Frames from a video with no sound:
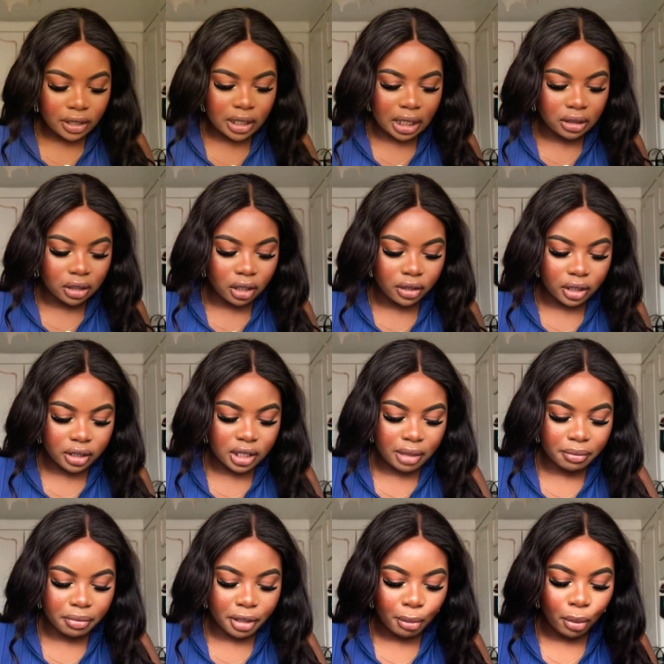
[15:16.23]
I know that some
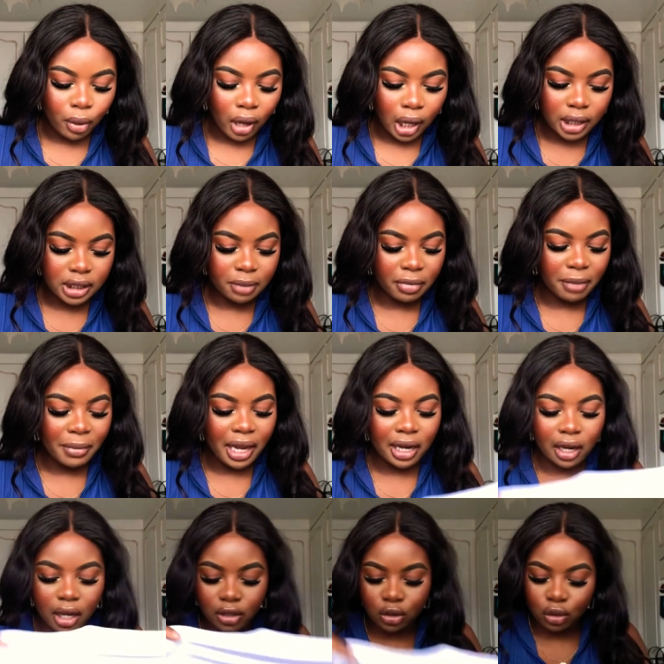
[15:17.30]
people are asking me in my
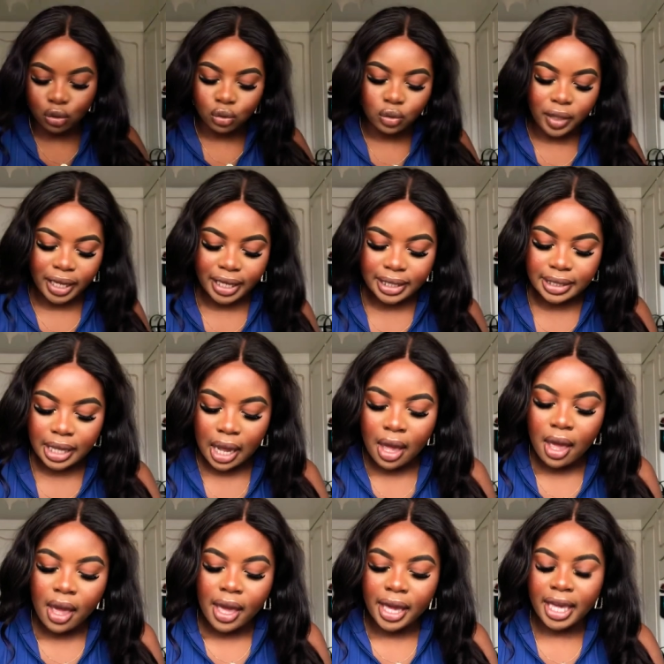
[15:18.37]
last haul, is
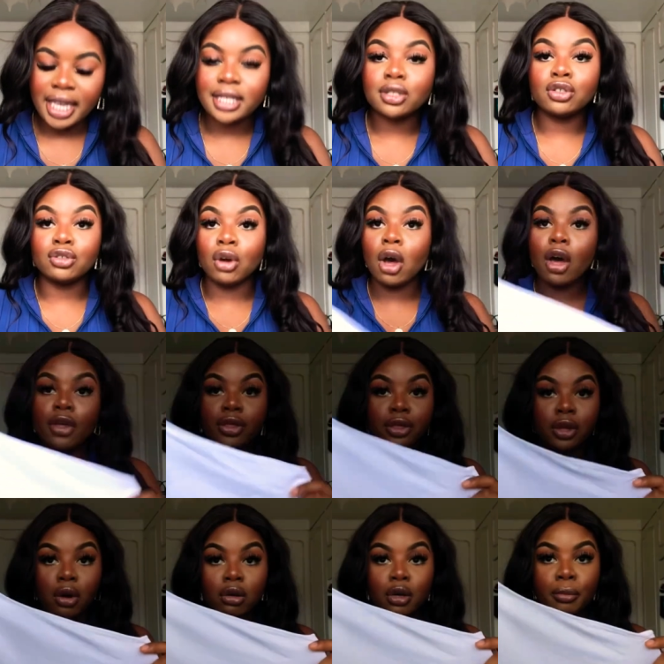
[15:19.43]
it's not a
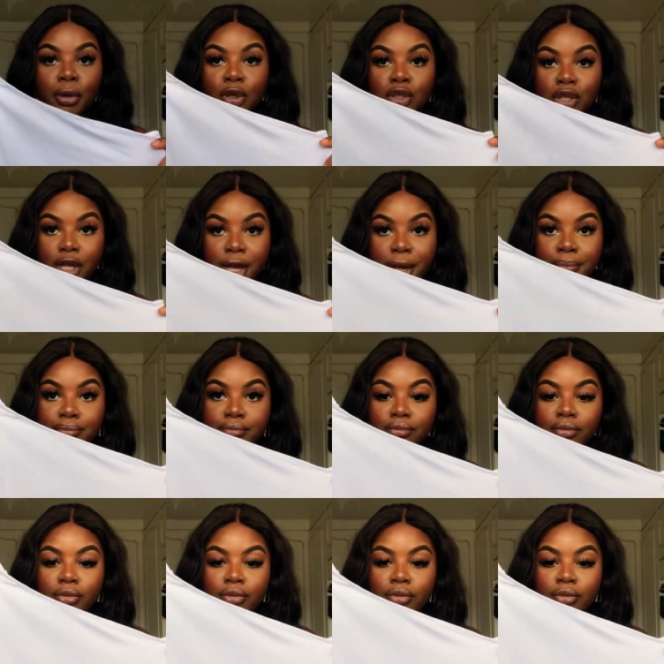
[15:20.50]
thong bottom